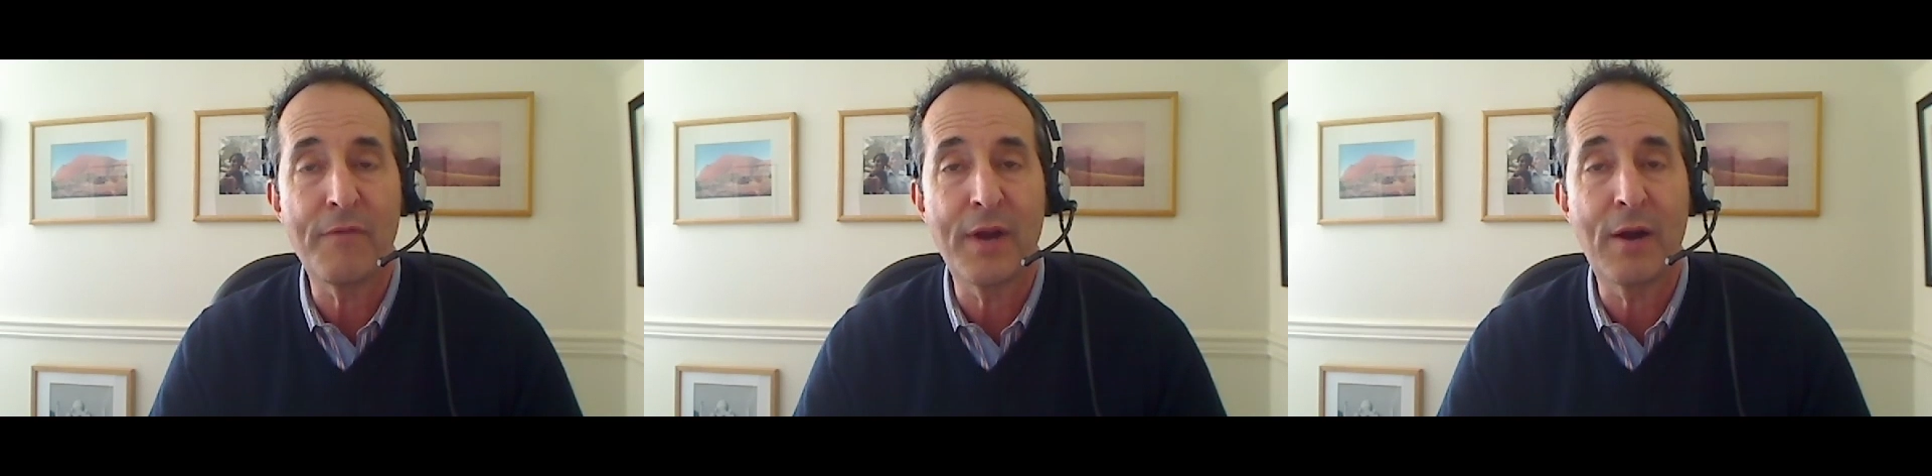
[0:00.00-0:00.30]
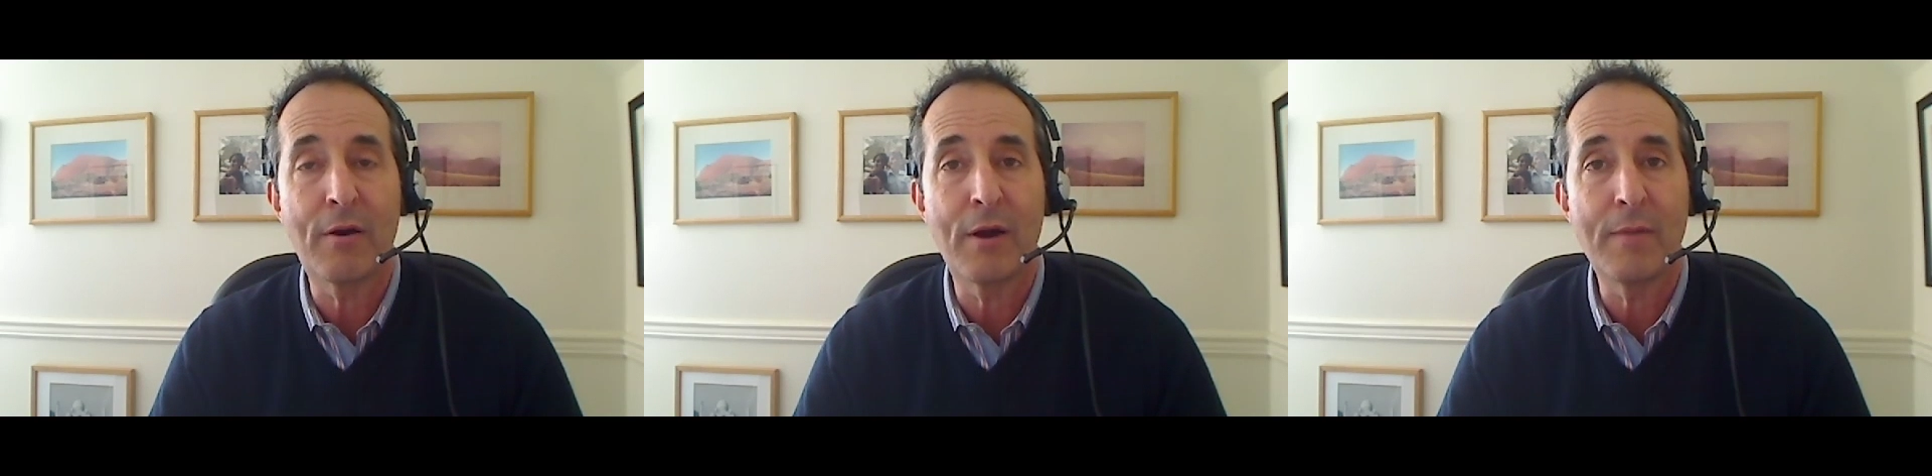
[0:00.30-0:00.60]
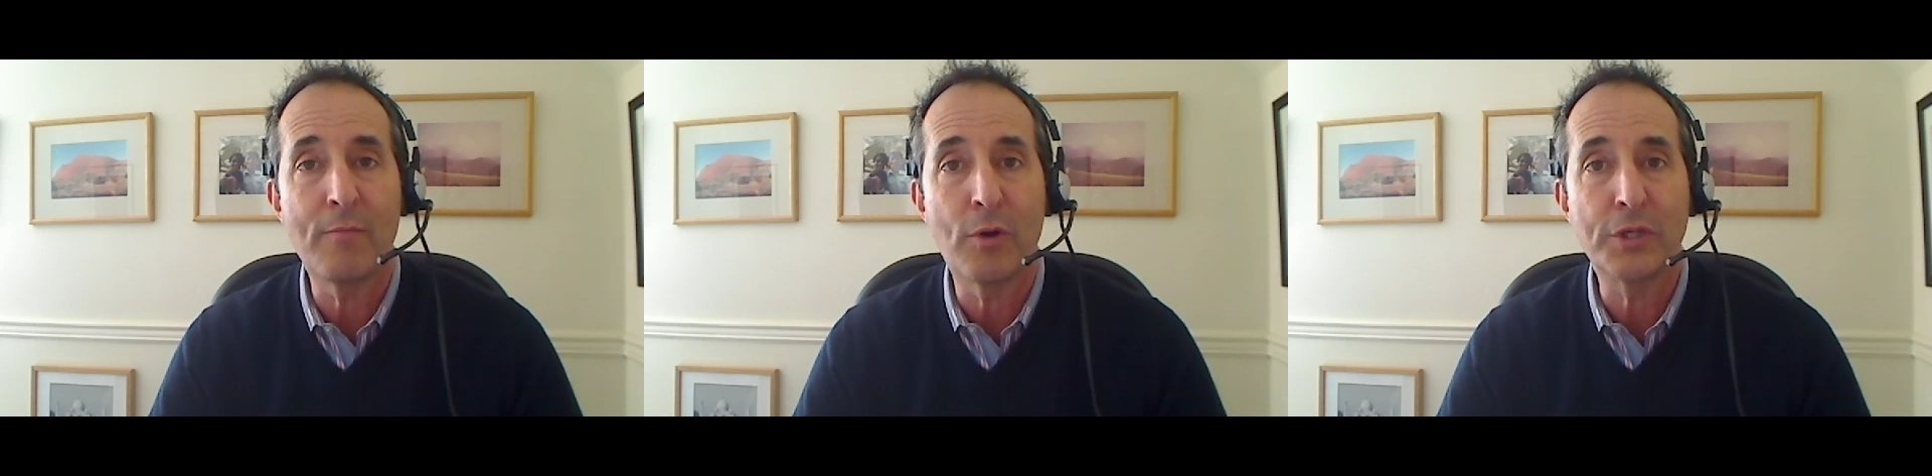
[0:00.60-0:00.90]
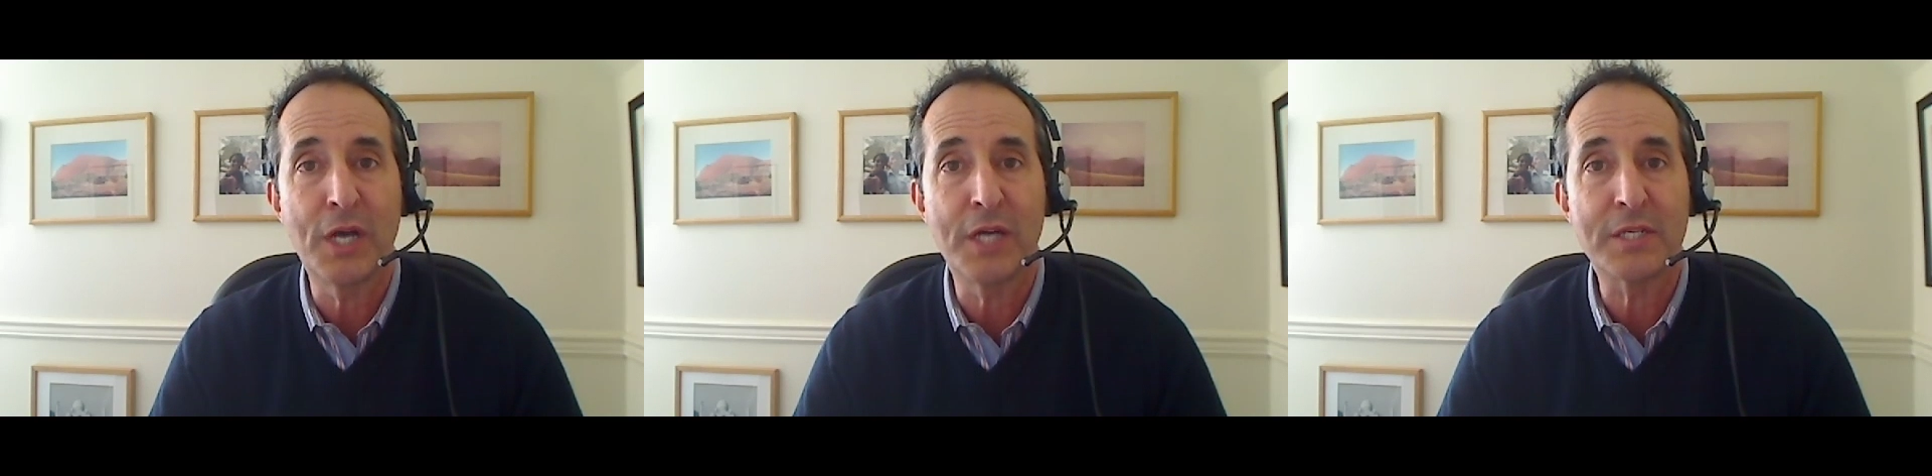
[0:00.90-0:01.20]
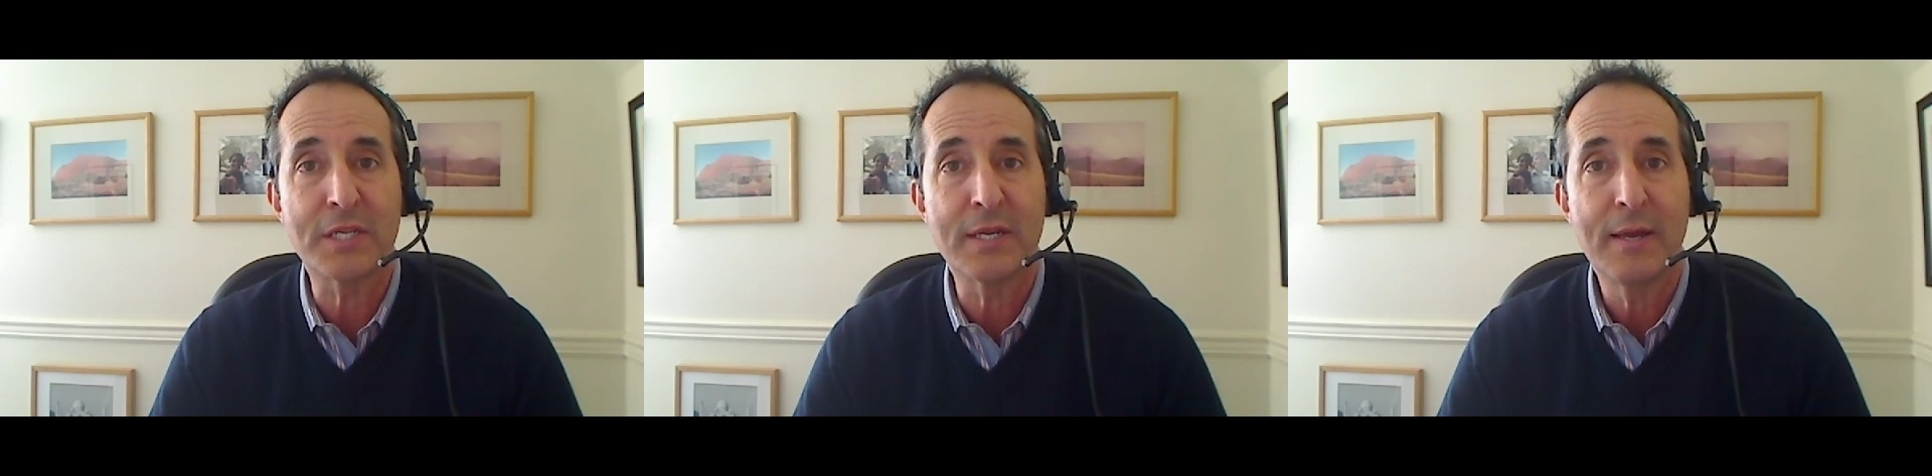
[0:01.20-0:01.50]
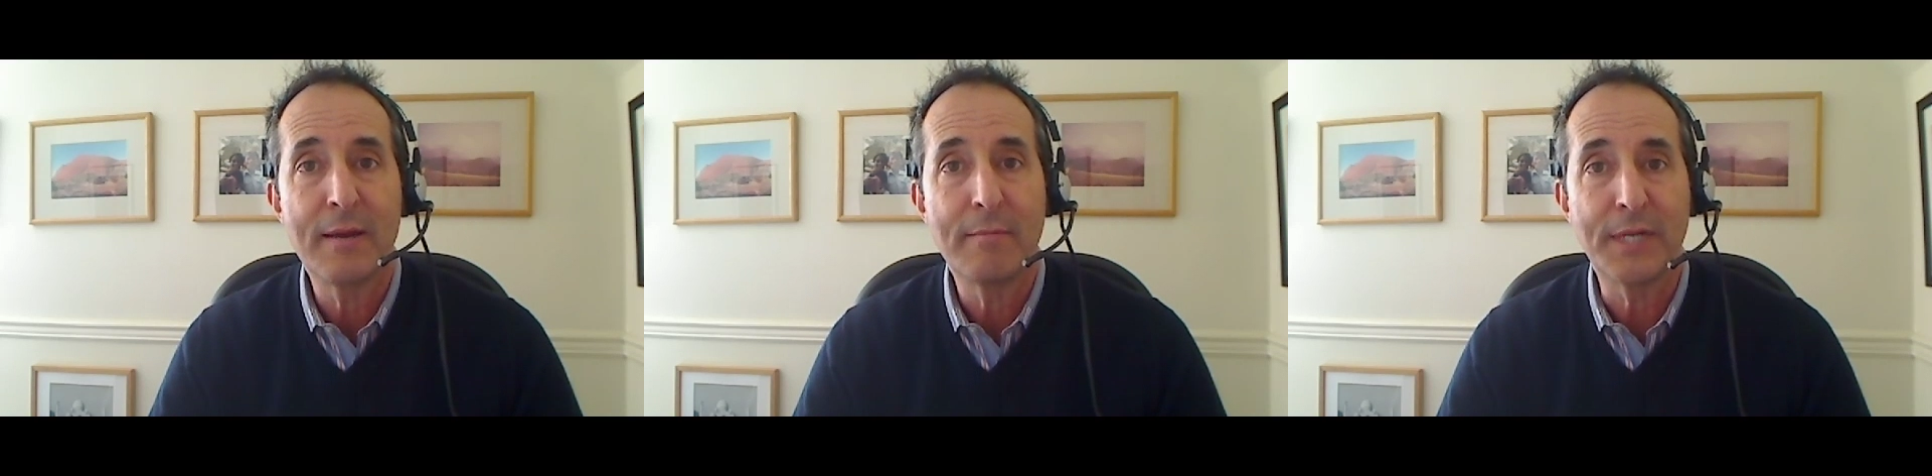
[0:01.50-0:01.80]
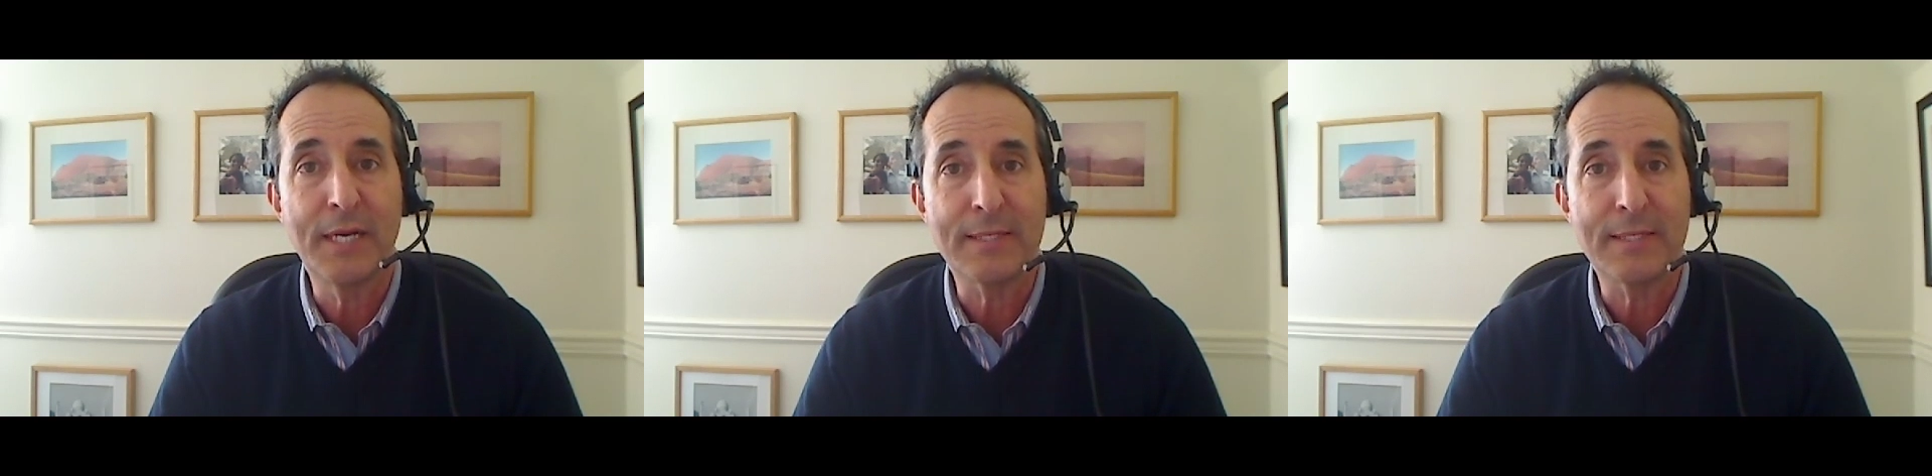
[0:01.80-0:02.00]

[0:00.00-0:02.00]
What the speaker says: fairer and more just place.